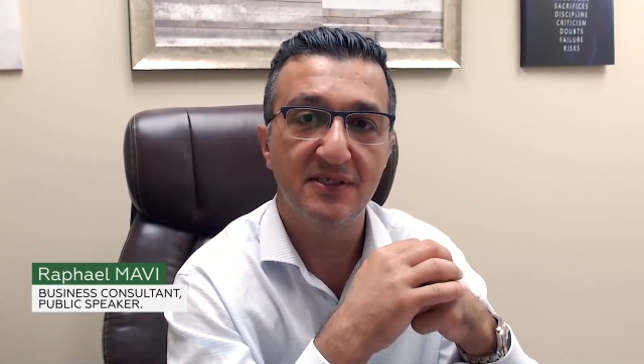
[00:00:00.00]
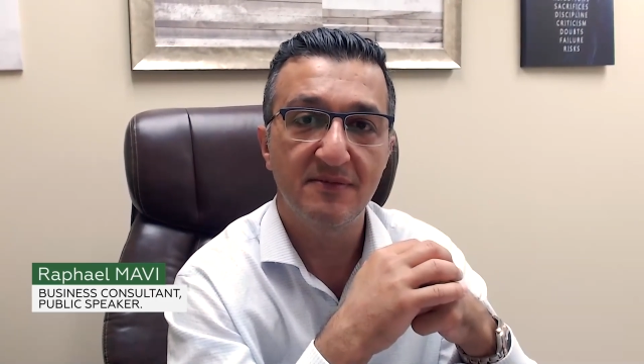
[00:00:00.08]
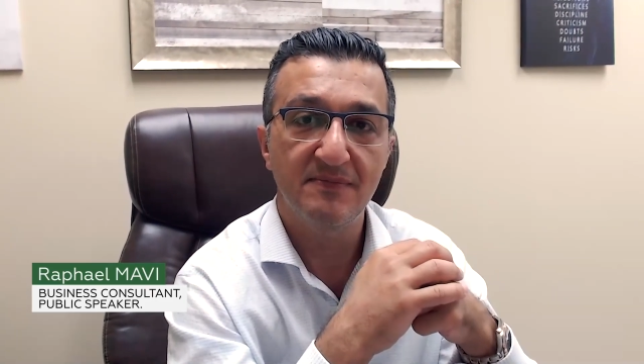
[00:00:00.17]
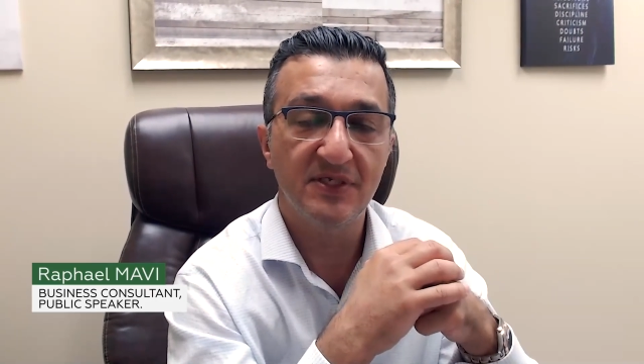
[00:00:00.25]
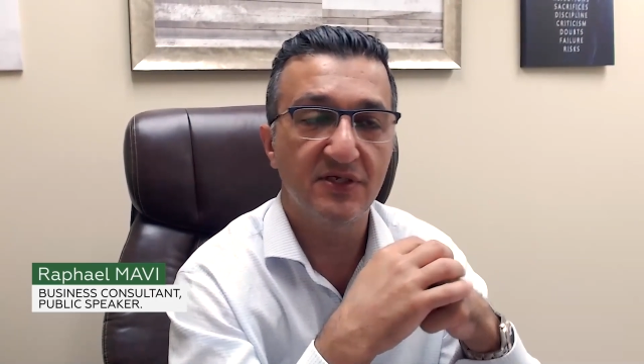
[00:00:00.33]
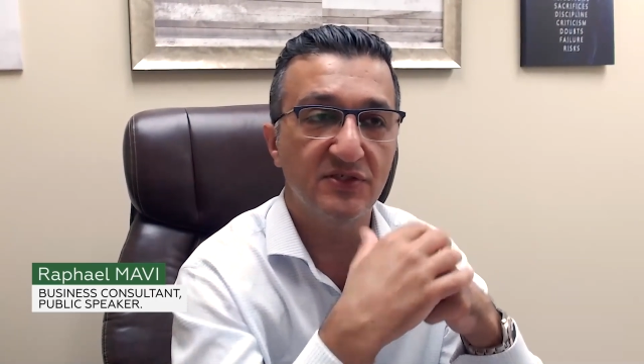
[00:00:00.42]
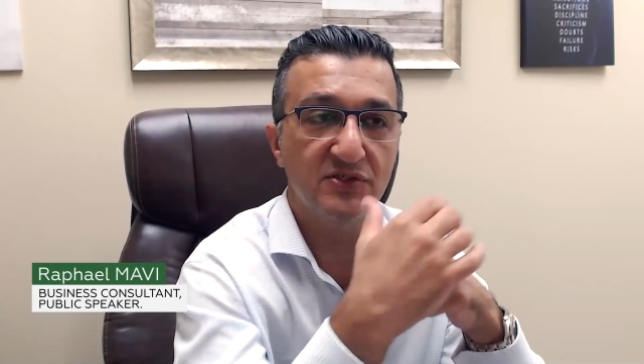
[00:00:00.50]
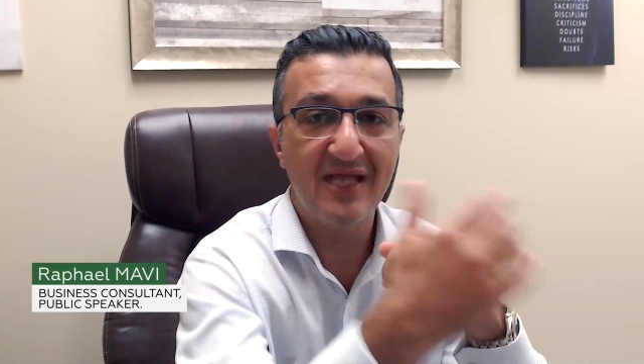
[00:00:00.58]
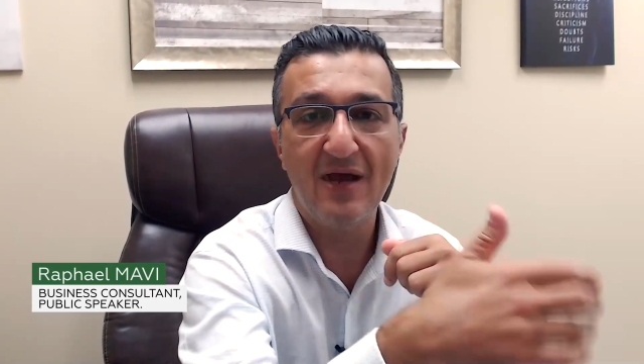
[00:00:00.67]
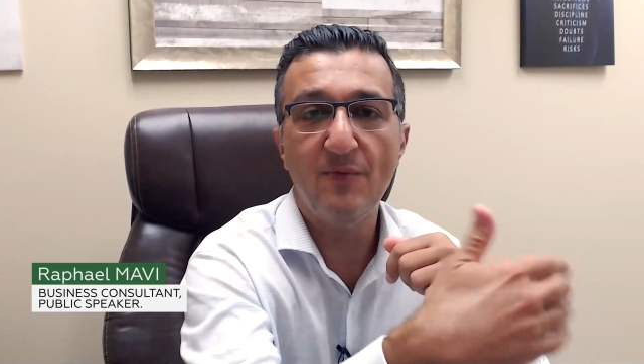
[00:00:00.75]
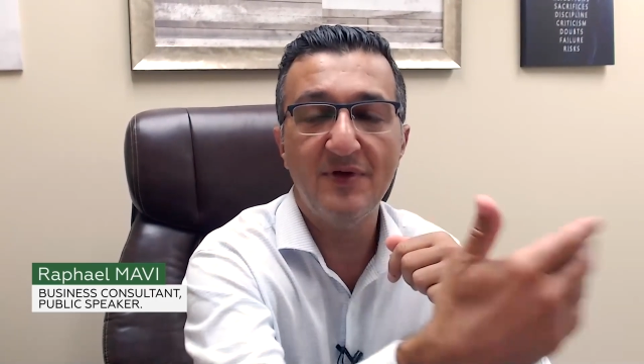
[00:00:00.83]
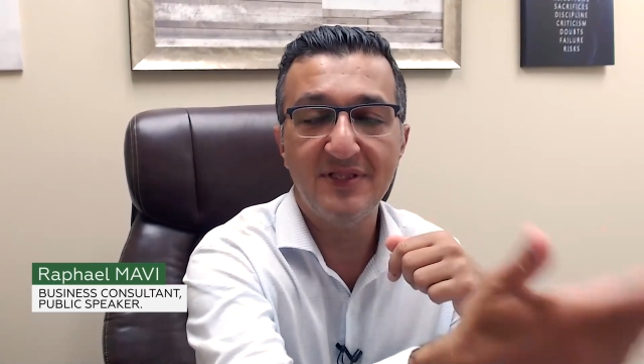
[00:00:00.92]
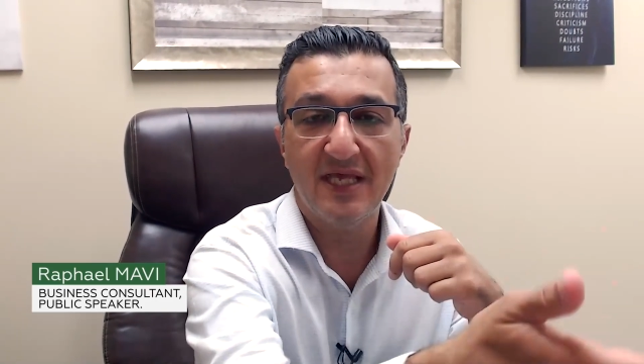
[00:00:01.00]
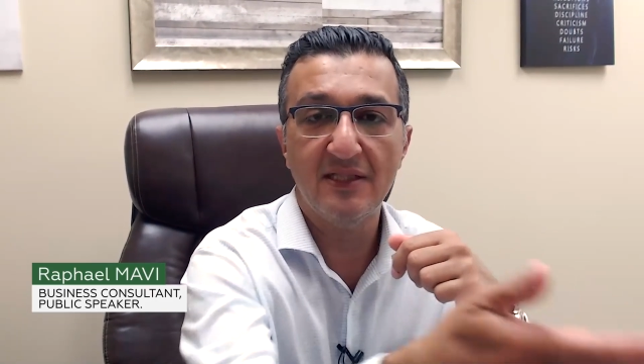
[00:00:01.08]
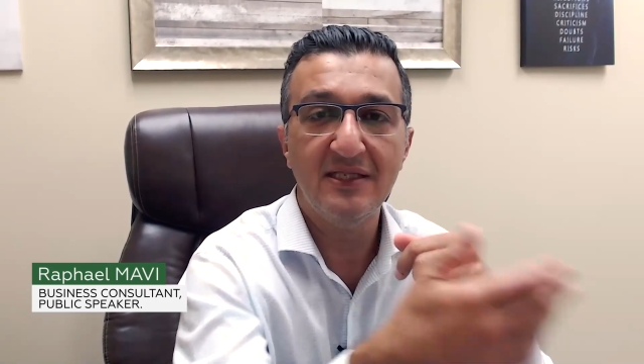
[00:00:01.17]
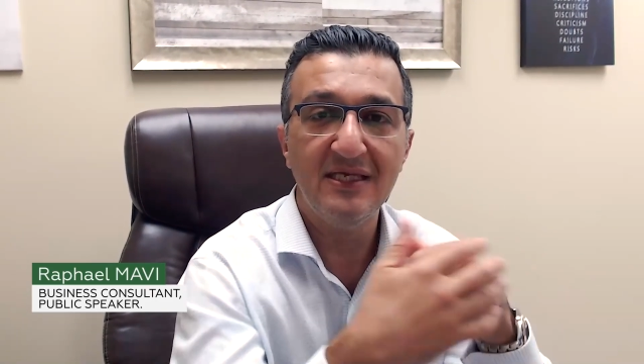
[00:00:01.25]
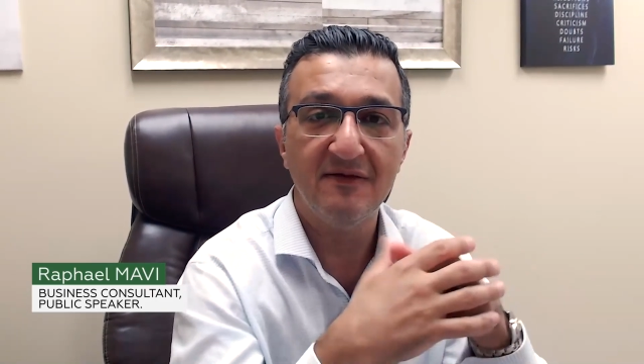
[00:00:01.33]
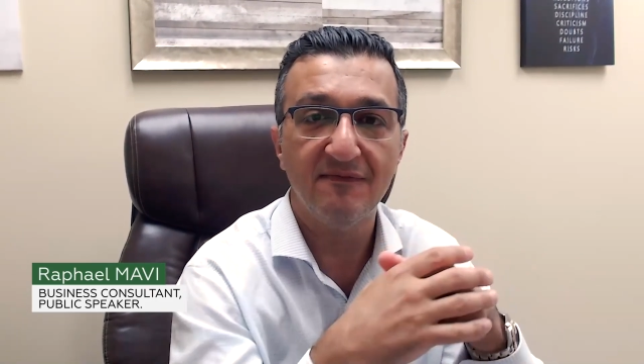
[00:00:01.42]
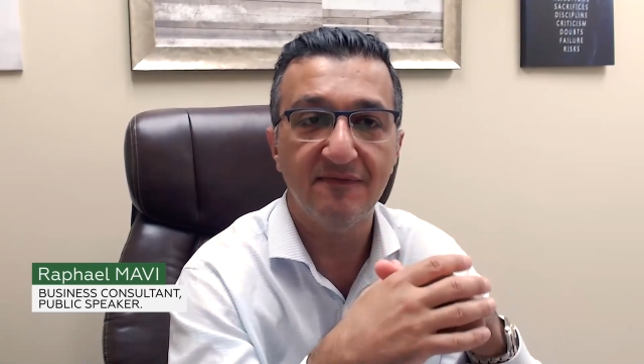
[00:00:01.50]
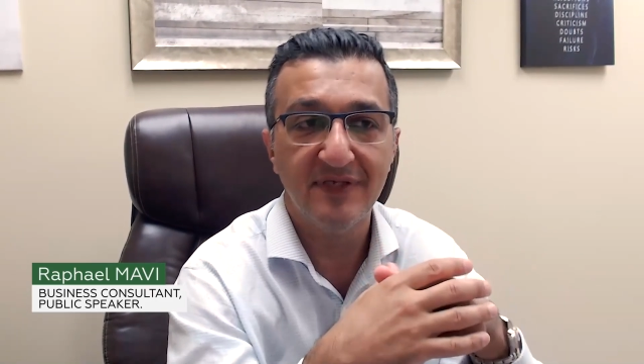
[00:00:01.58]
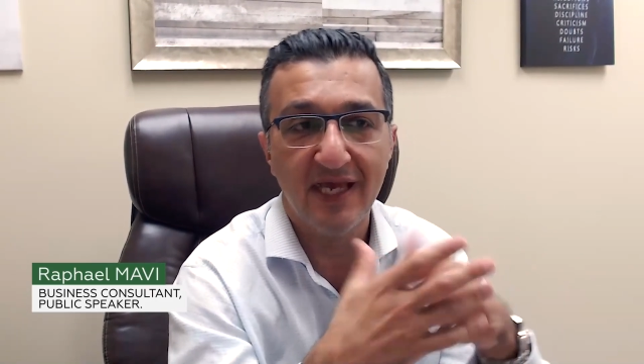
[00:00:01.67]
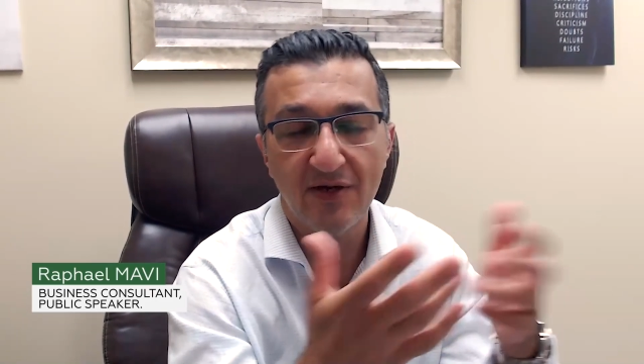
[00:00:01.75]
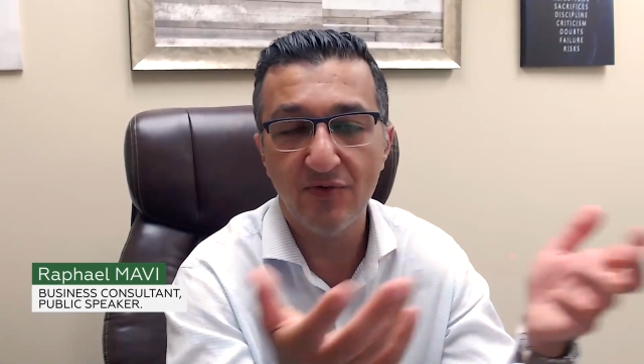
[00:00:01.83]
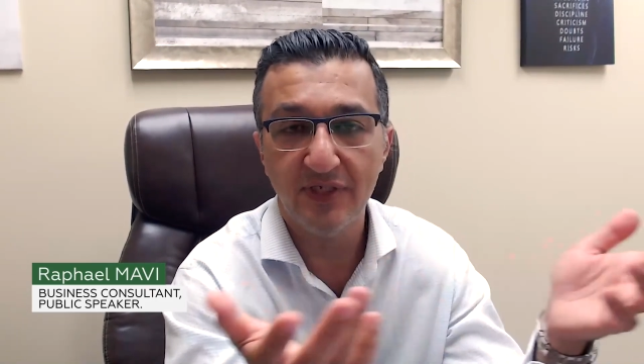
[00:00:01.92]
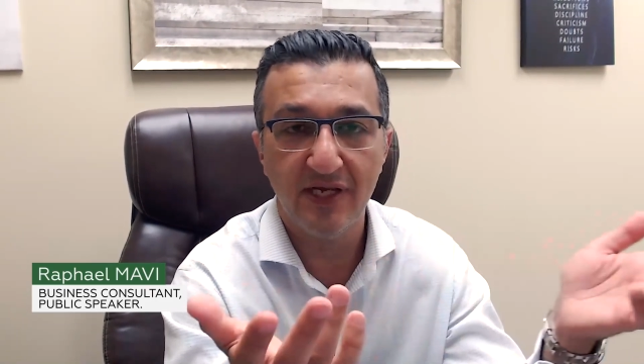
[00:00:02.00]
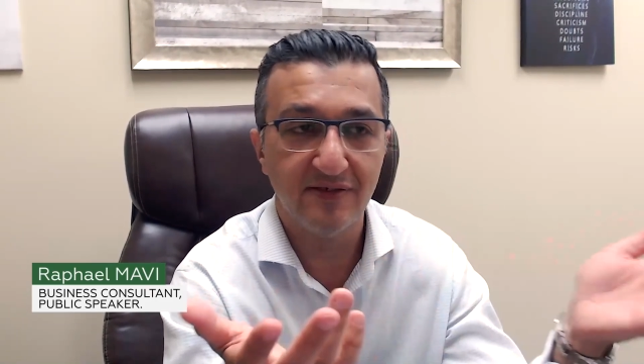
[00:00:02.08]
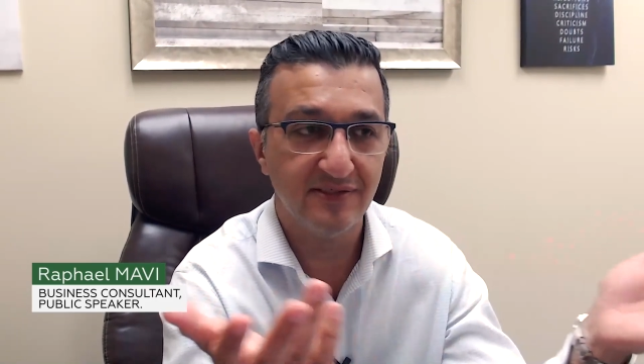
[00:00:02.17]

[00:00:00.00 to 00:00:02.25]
Because now when they leave, yeah, who cares?